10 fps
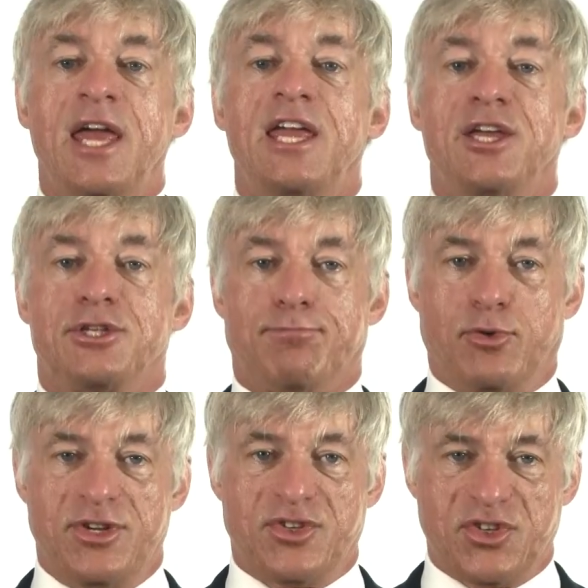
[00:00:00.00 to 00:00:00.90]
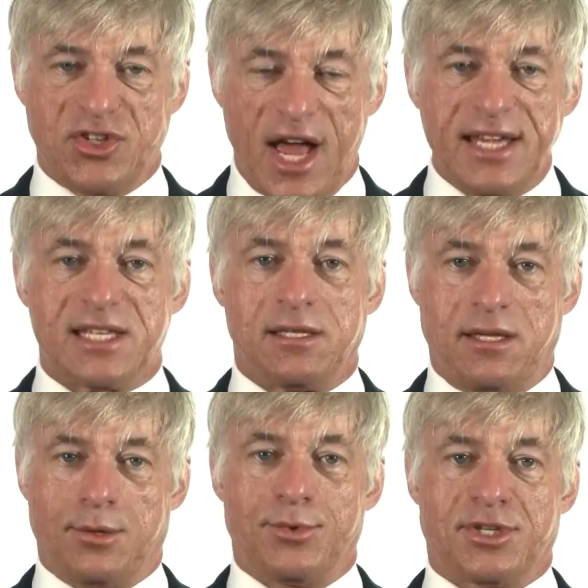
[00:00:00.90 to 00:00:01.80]
is precisely
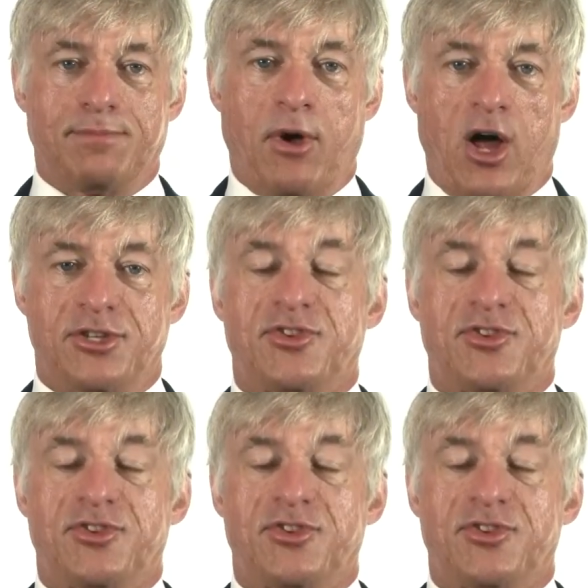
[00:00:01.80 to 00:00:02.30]
the response,